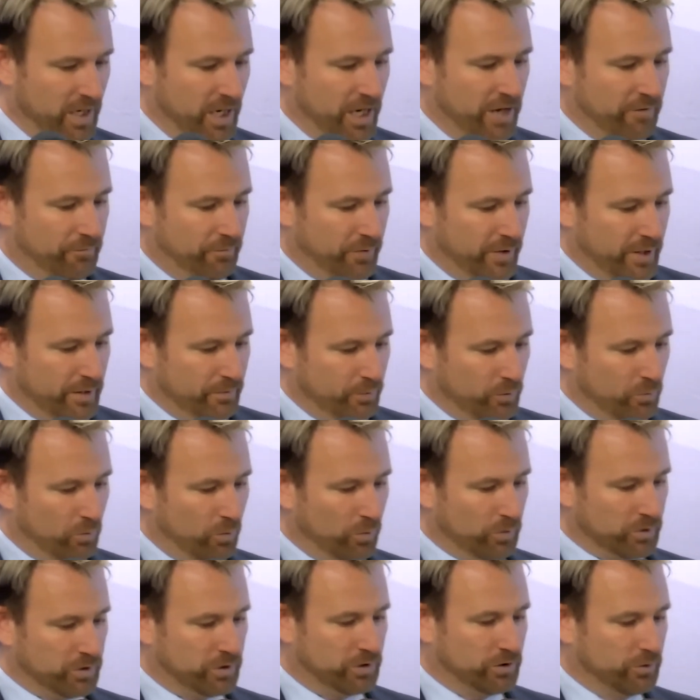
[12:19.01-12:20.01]
If people
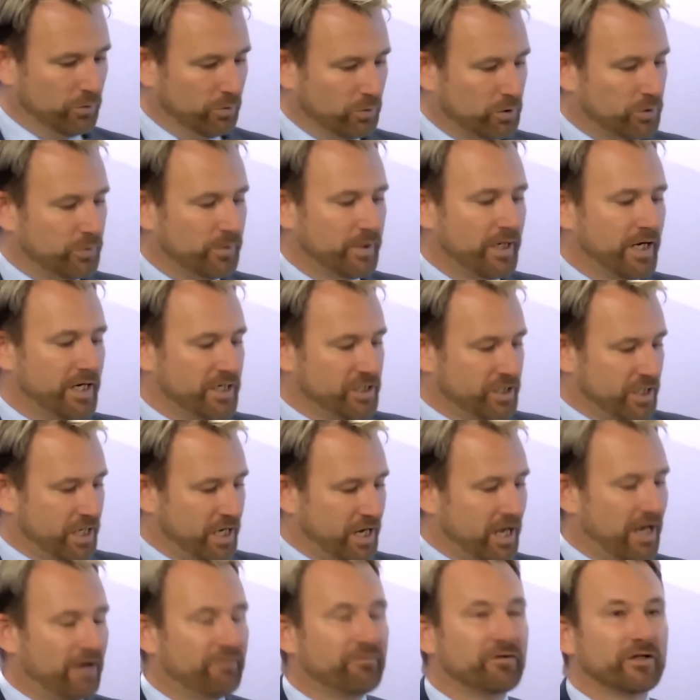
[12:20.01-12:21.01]
want to talk to an aged
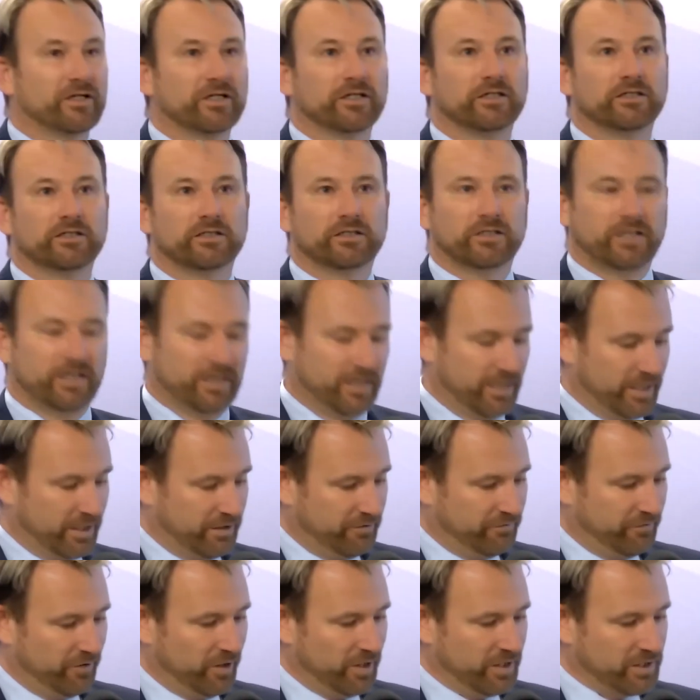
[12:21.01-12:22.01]
care advocate and get
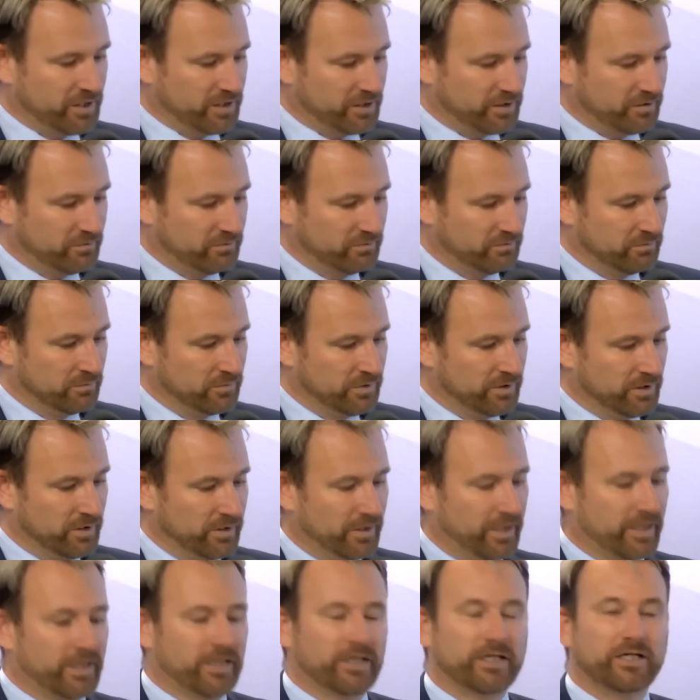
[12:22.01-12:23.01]
advice,
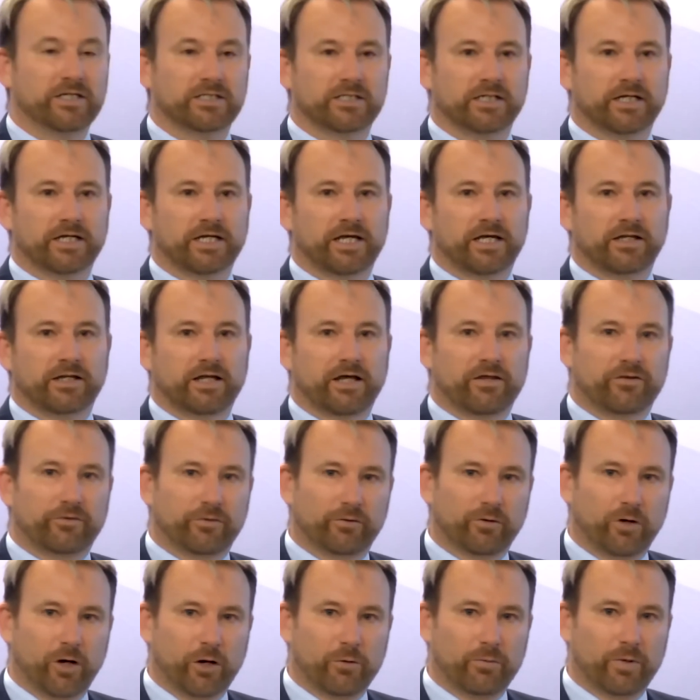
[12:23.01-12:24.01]
they can easily get that
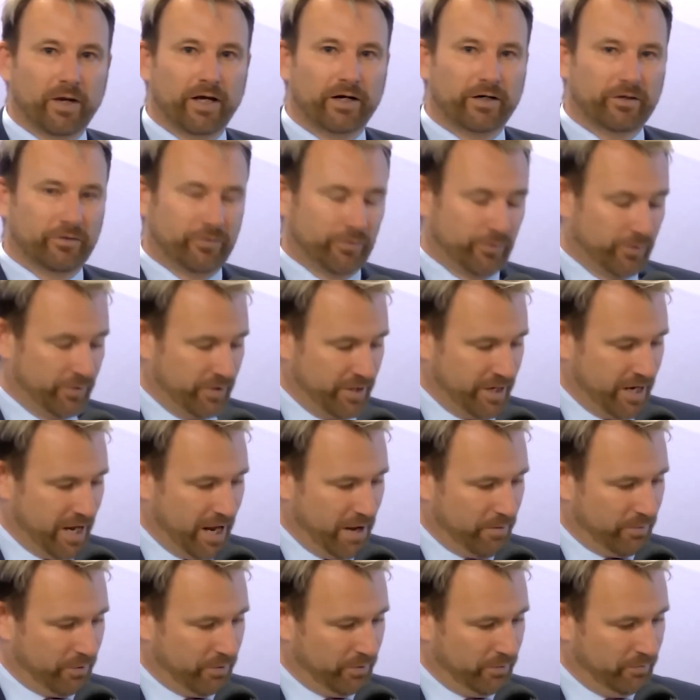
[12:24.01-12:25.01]
through OPAN and through the
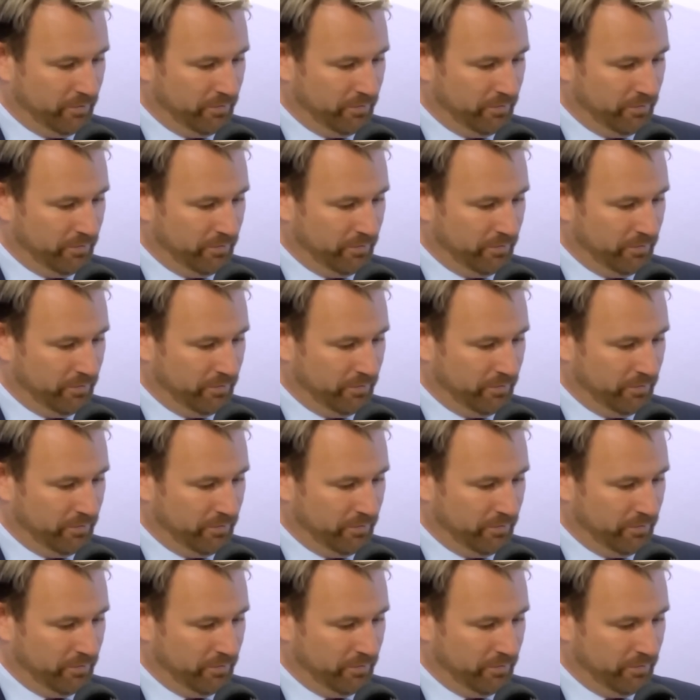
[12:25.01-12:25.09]
app.